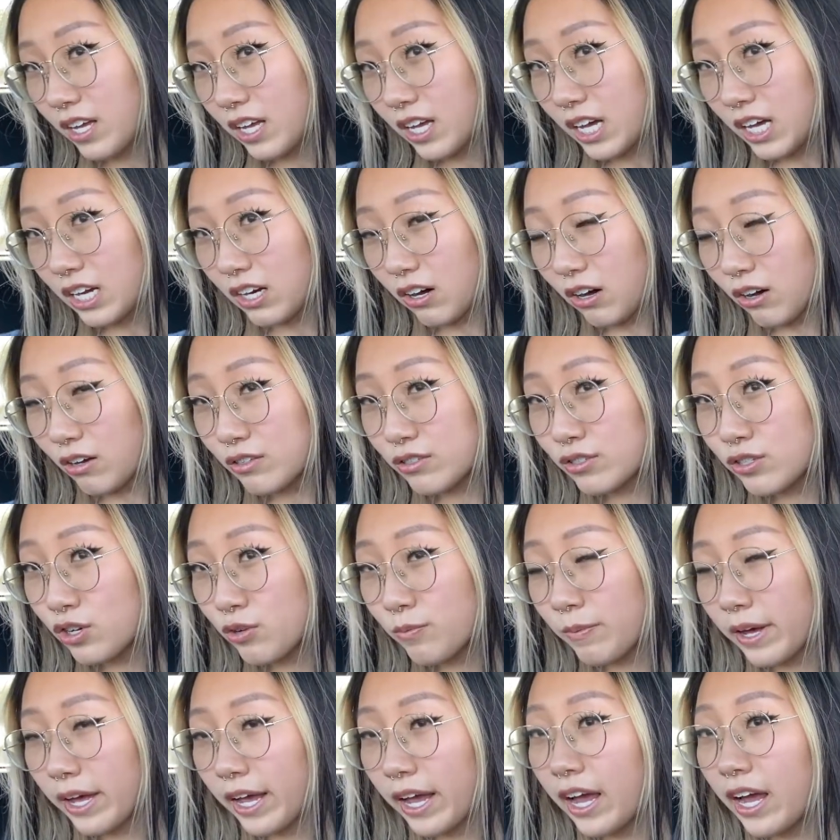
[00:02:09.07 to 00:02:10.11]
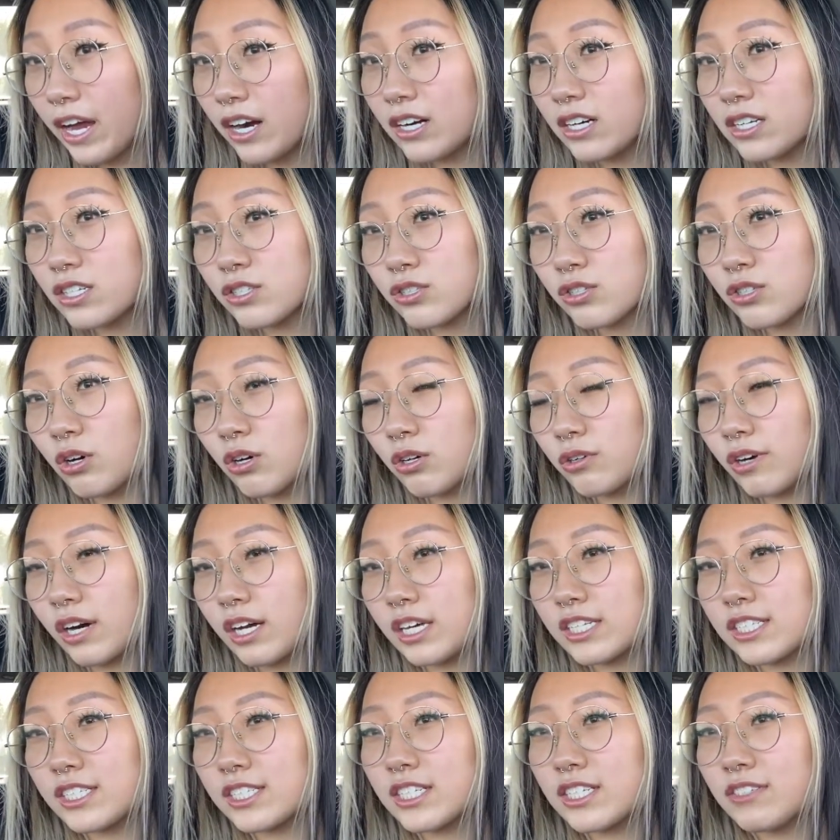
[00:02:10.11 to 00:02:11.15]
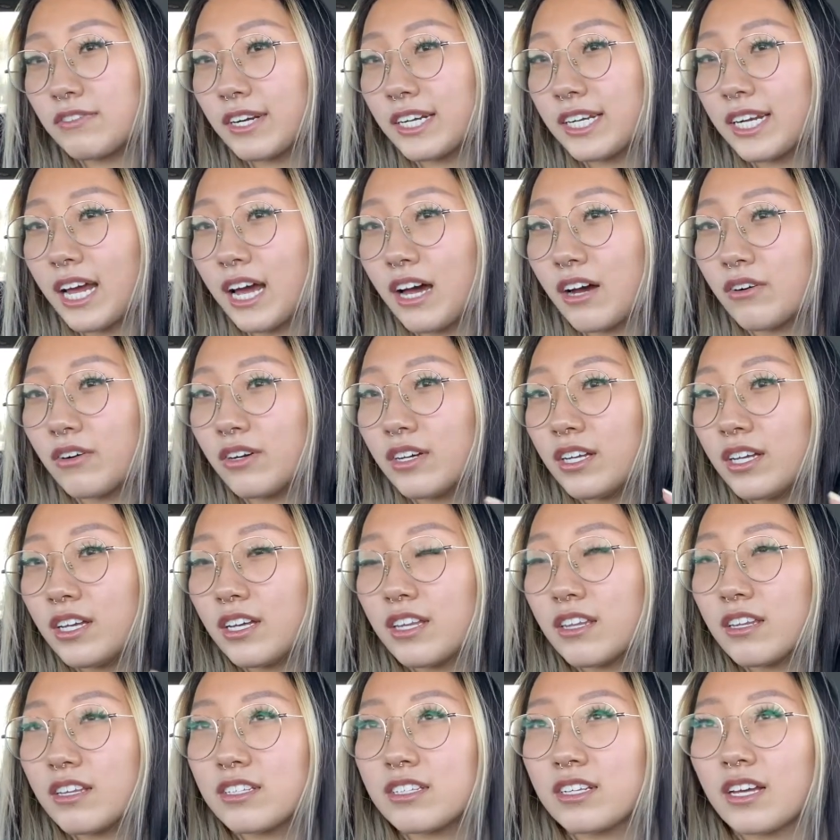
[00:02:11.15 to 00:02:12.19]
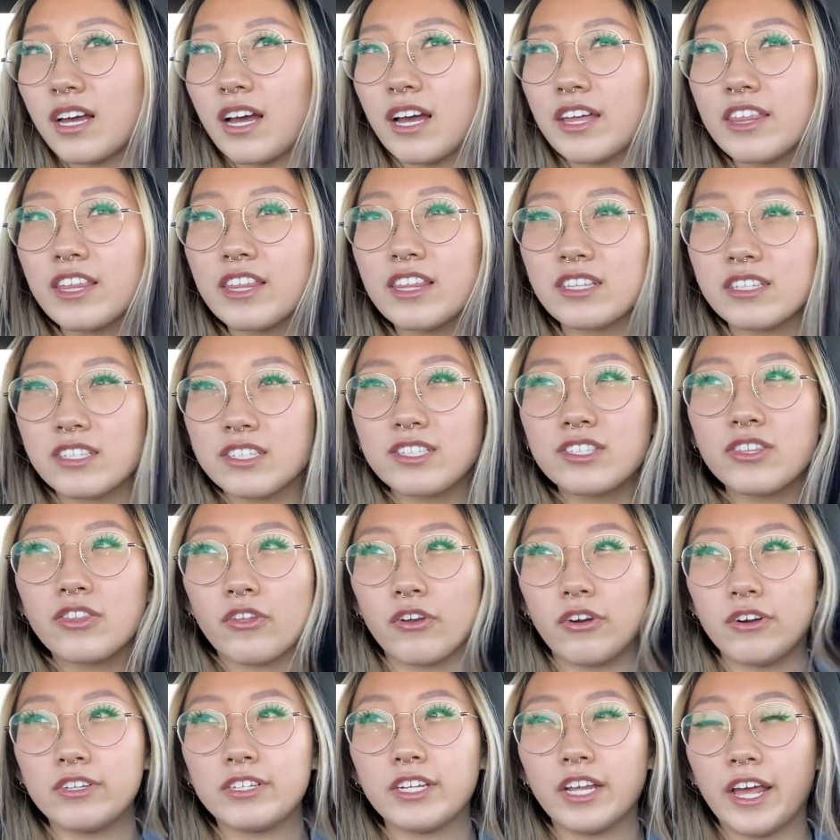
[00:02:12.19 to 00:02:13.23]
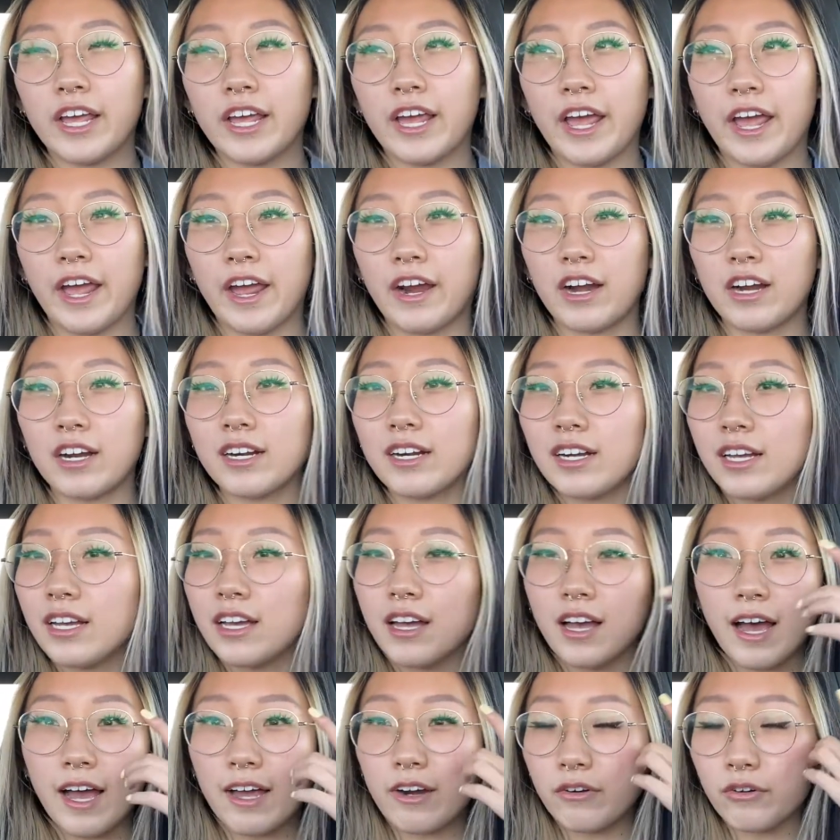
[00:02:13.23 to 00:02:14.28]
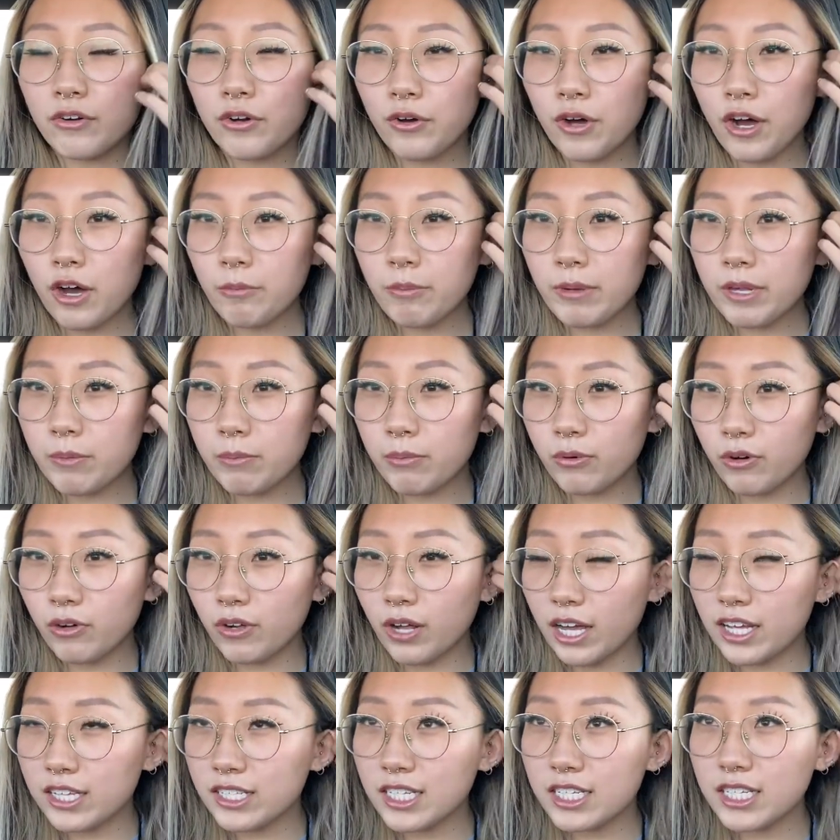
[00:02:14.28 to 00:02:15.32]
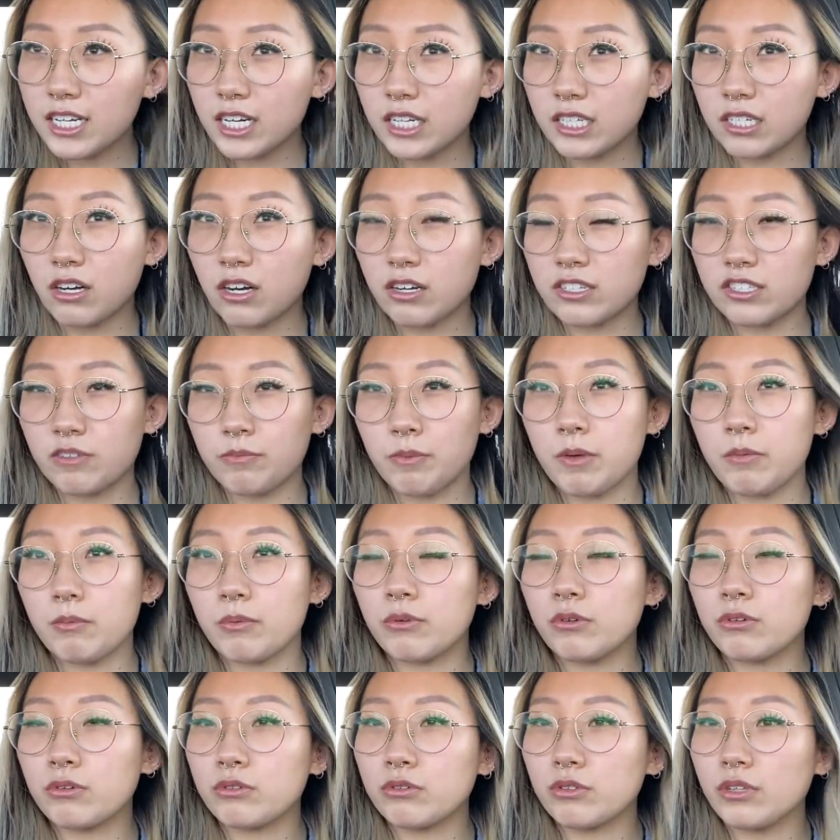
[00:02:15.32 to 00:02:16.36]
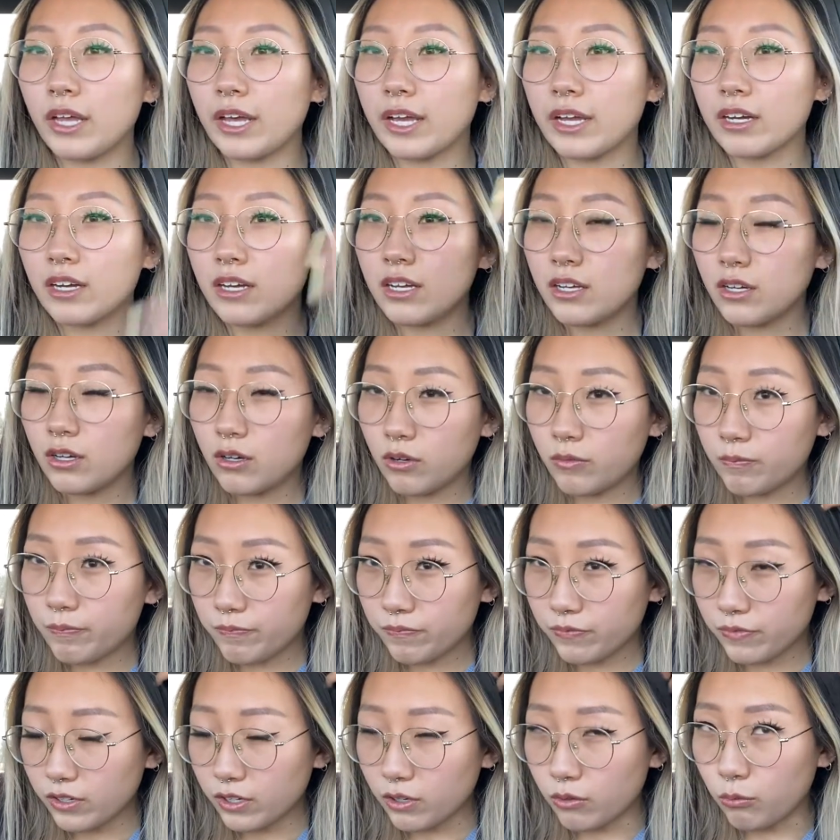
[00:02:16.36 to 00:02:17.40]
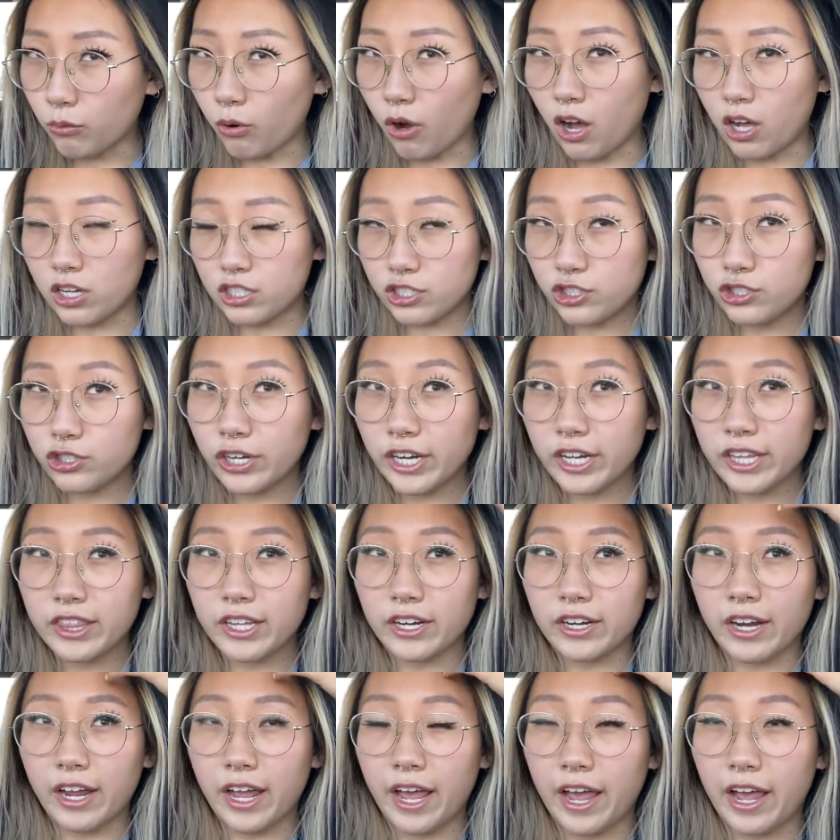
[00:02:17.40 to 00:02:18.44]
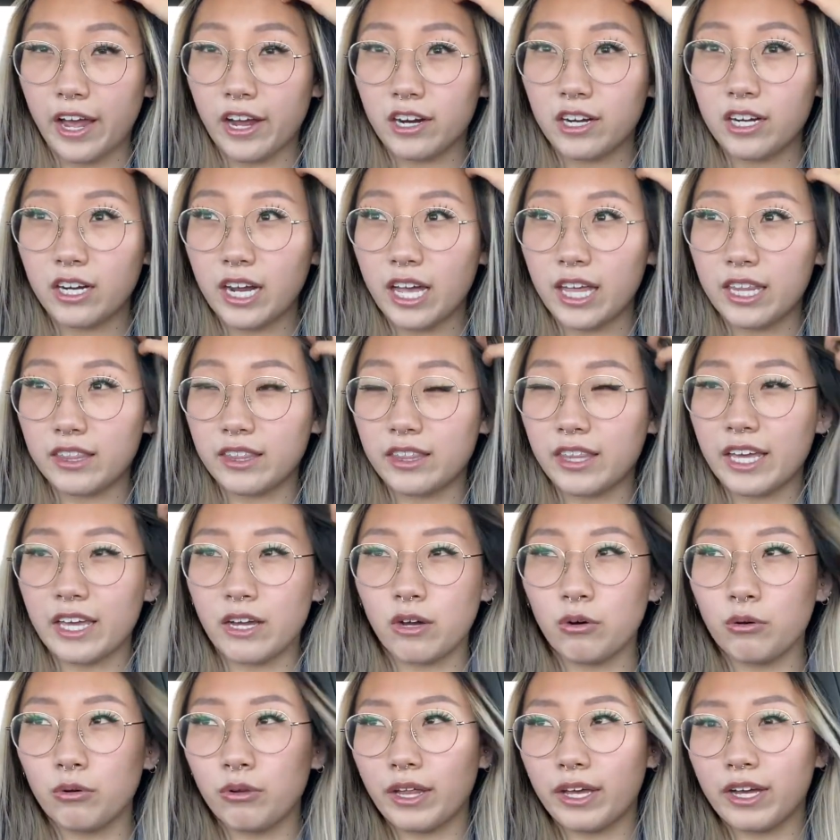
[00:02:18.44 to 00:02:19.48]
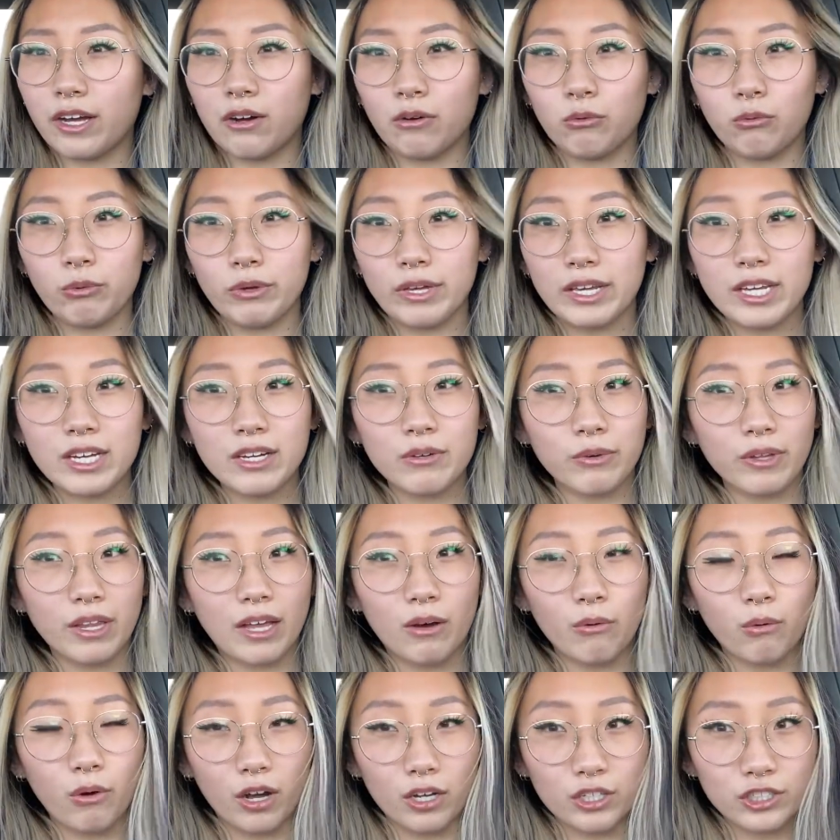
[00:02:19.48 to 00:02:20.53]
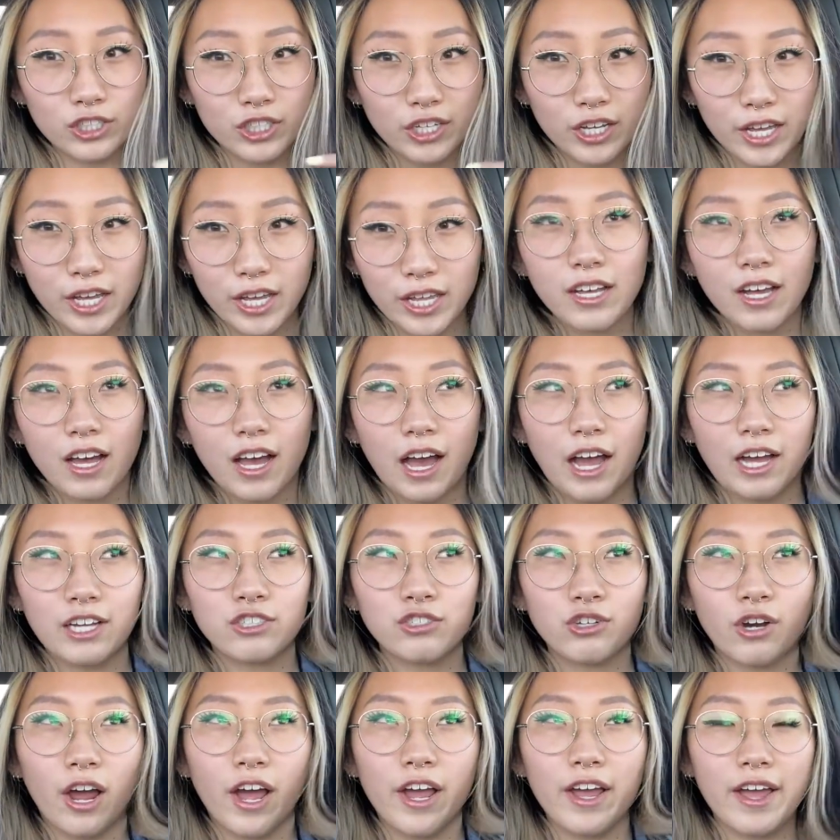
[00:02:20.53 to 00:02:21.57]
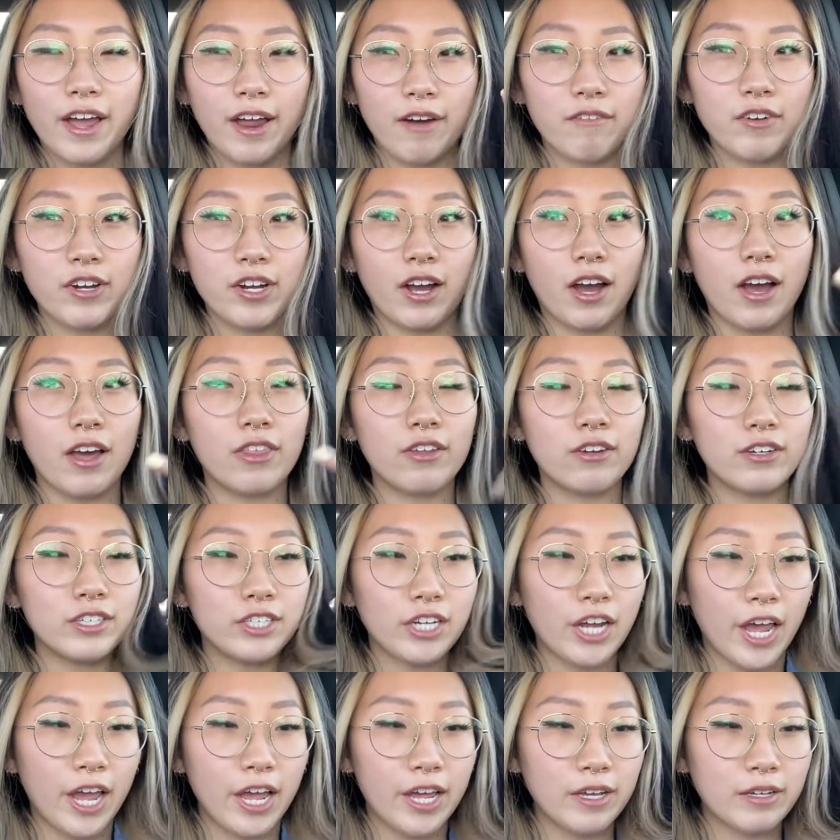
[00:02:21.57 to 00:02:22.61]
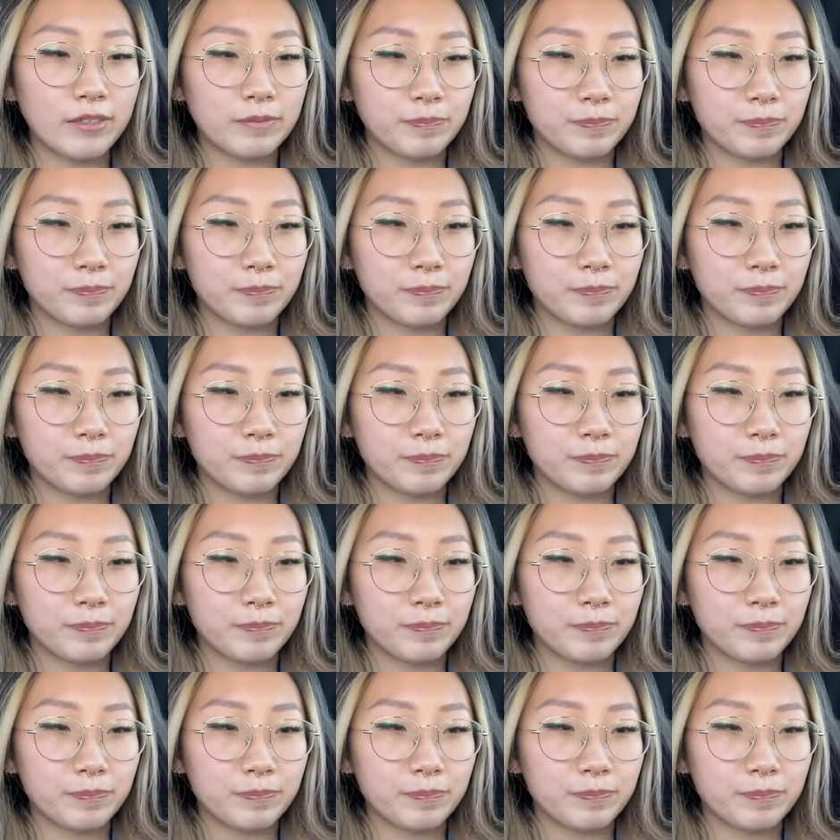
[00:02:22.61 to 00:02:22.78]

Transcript: and also my hair is so crusty right now this I think this is third day hair I don't know how people I see TikToks of people who like wash train their hair and they go like a week without washing it I try every other day